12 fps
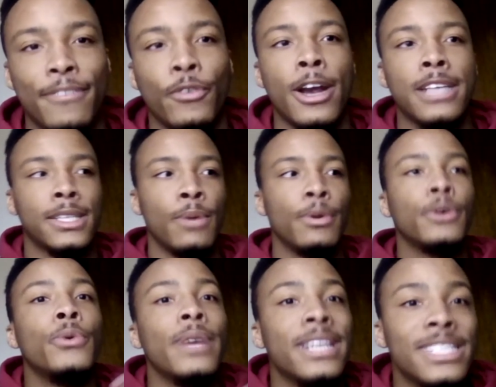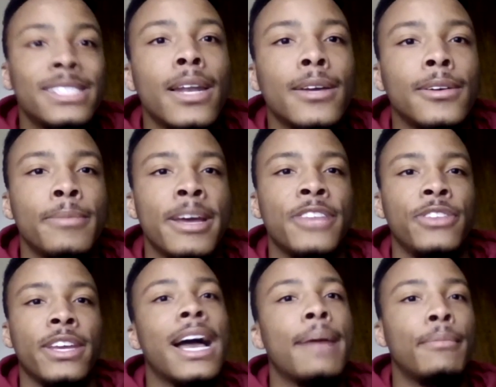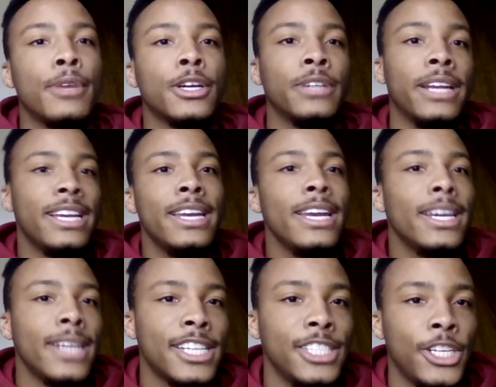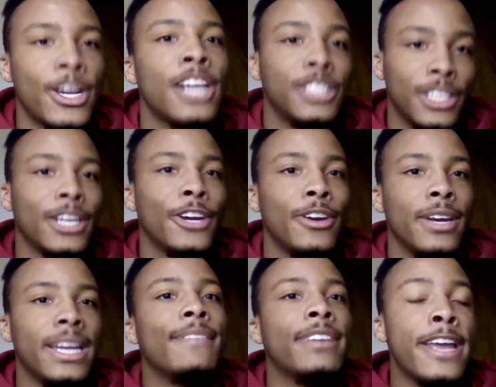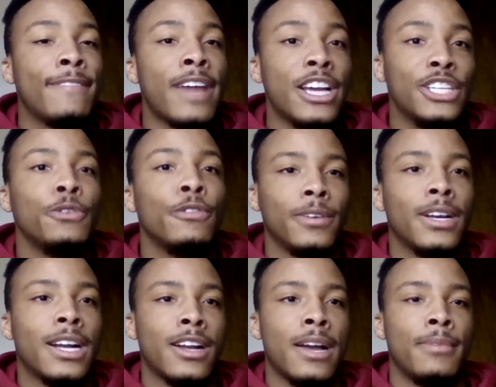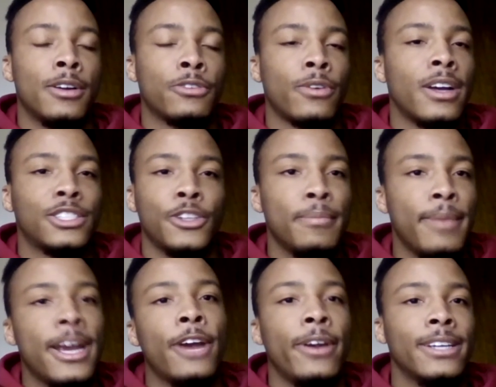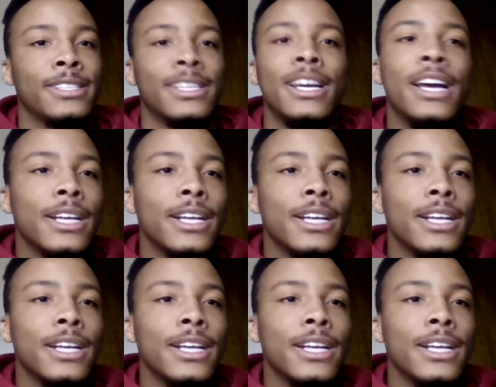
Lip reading: Whereas someone who is Telugu may think, I'm going to go to India next year, I should learn it, even if I do come across certain barriers.